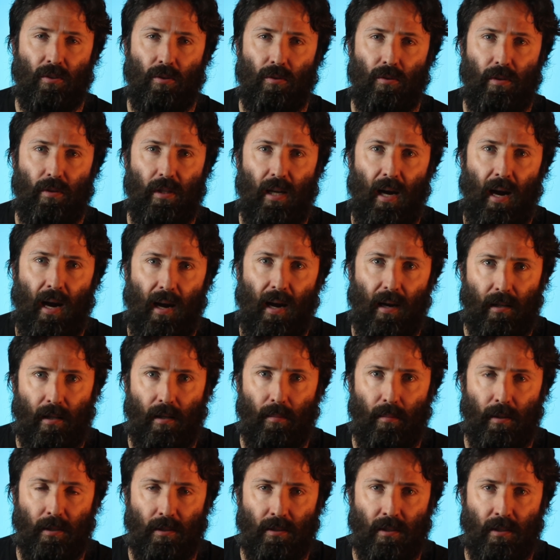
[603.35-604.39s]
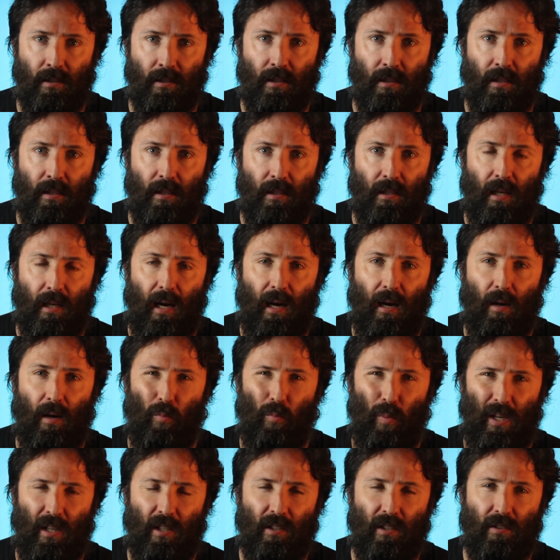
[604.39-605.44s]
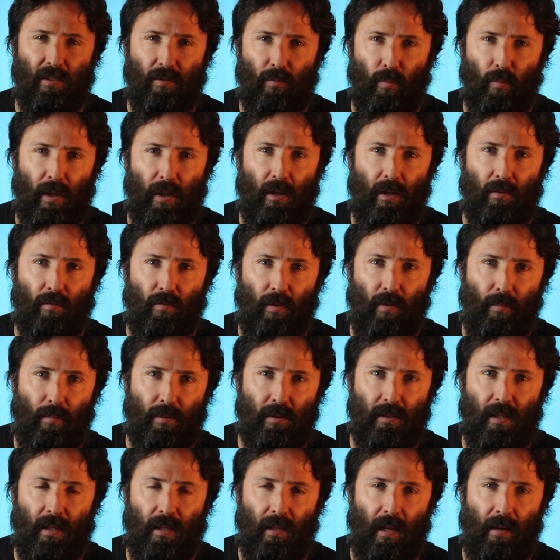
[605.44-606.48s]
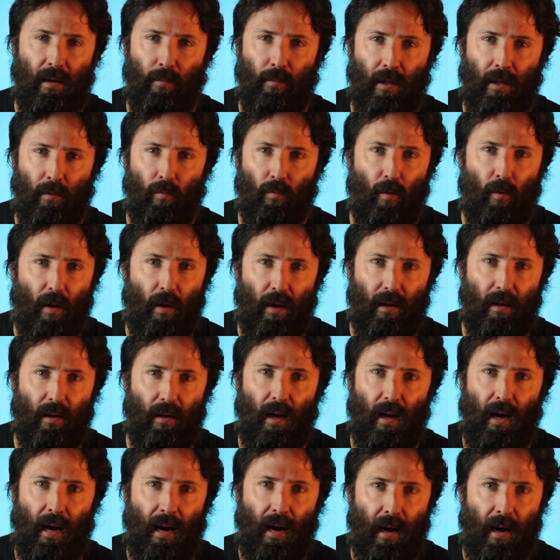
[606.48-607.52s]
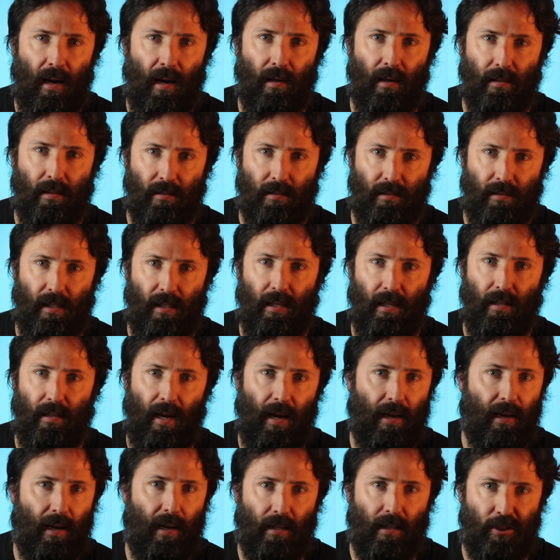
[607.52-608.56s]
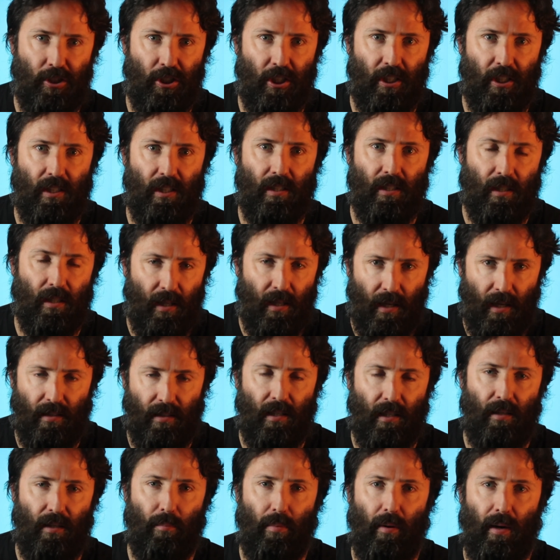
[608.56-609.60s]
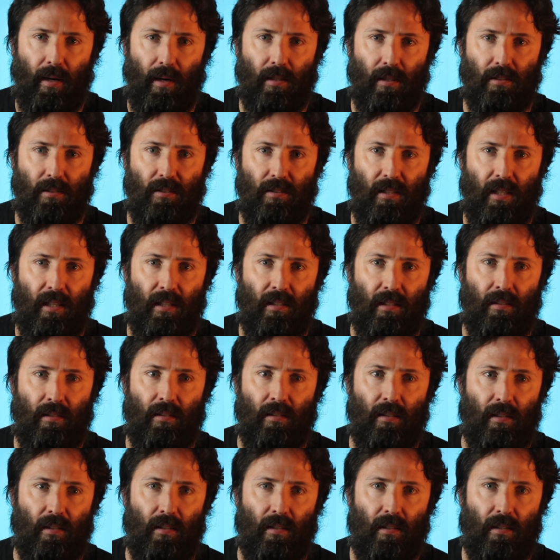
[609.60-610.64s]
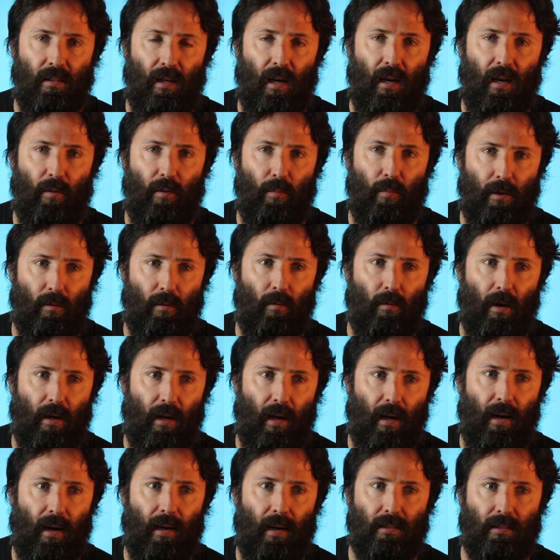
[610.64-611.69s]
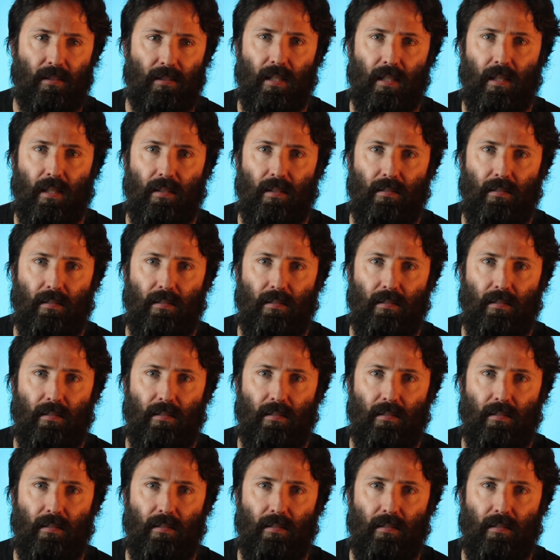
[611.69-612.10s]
the argument. We can represent that. We can write arg z, arg, and then in brackets z. We could write arg z